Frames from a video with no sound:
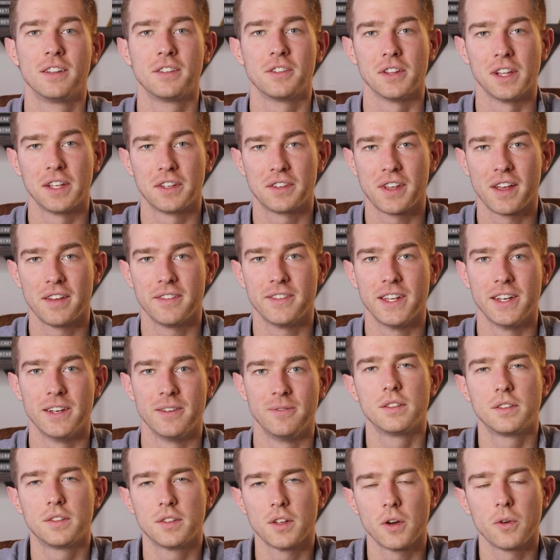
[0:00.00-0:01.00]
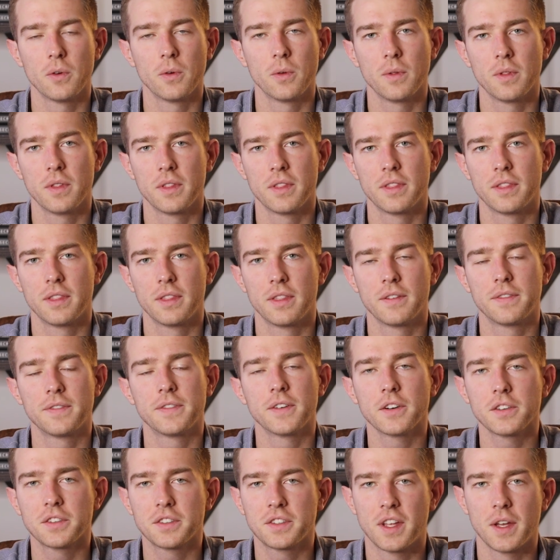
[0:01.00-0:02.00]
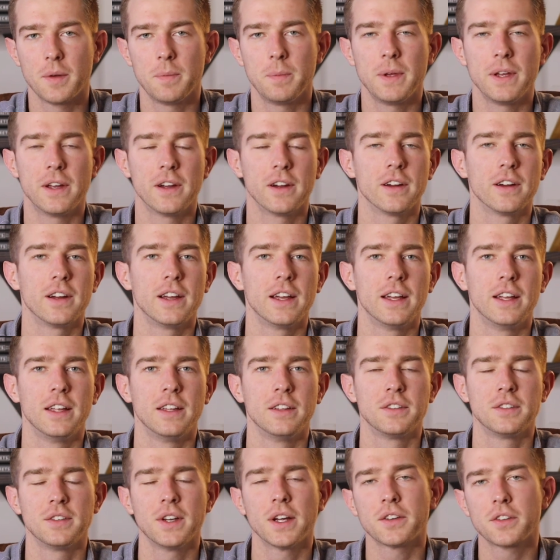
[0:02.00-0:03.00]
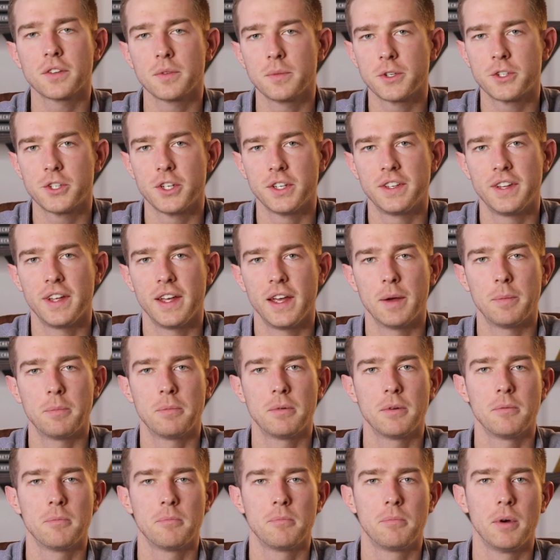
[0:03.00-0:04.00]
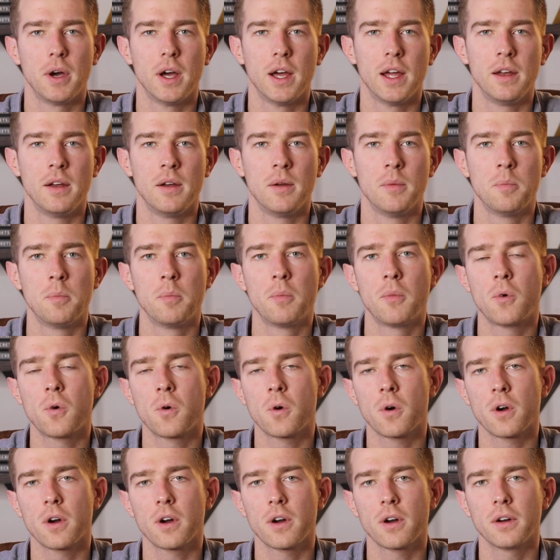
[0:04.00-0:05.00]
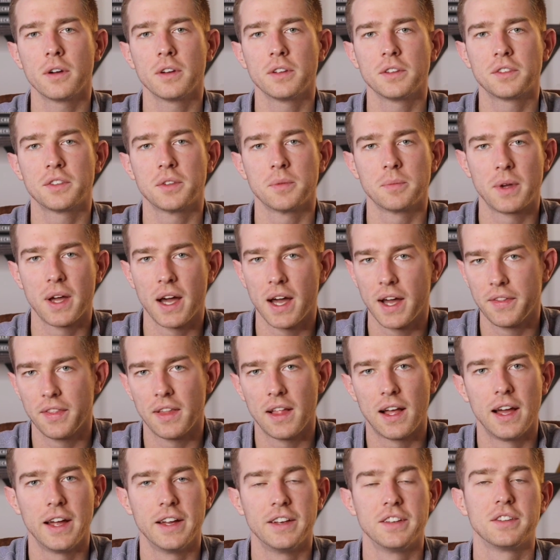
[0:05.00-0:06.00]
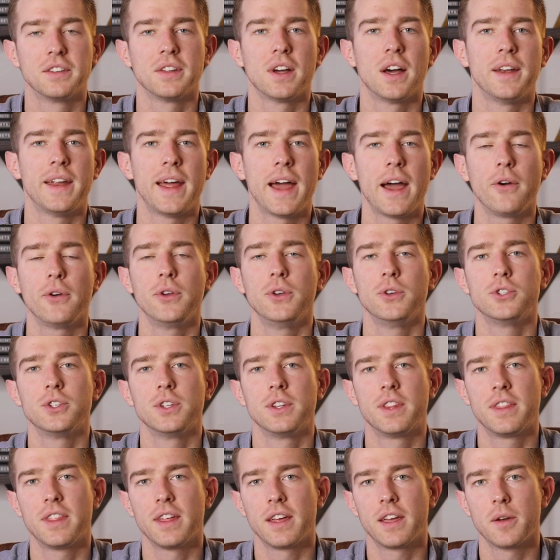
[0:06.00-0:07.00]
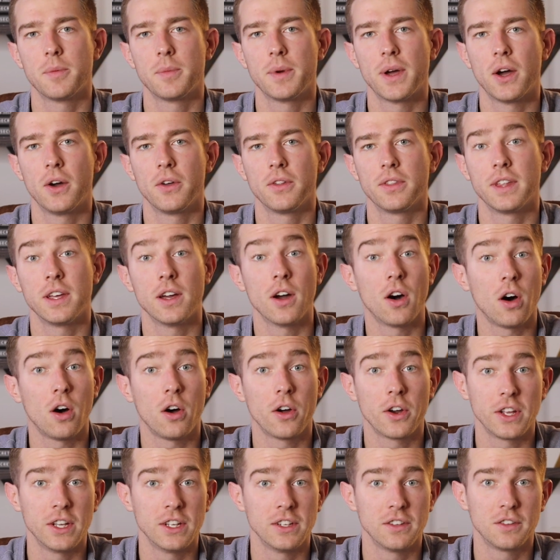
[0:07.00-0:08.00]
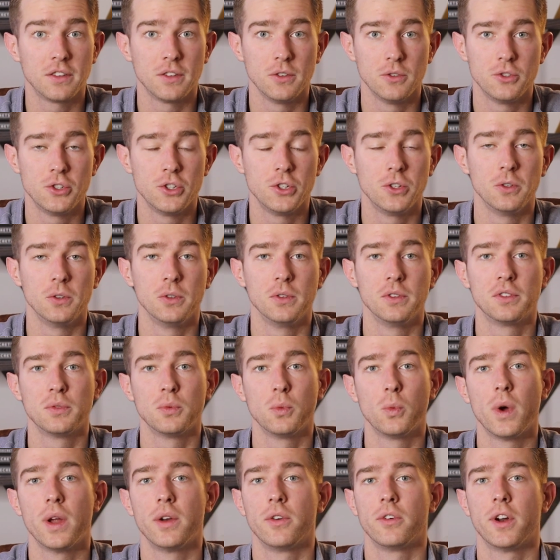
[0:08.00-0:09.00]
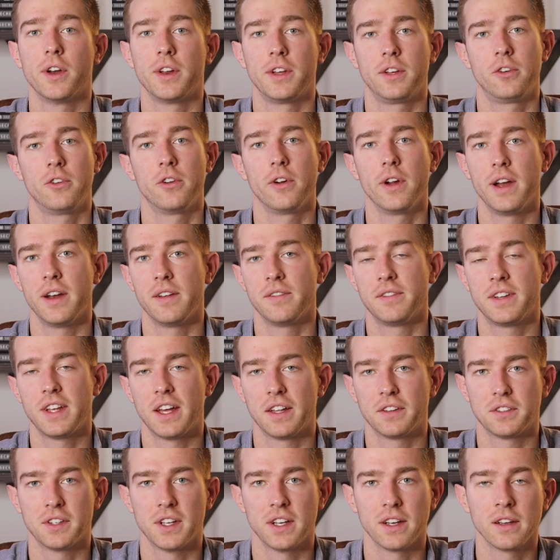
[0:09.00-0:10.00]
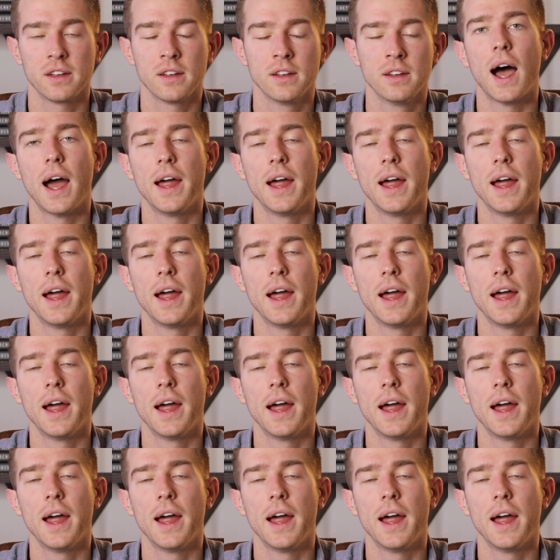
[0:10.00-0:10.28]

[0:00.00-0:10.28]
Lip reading: So let's dive in. So the first tip here is not so much a tip, but more some guidelines on how you should think about the audience you choose when running creative testing.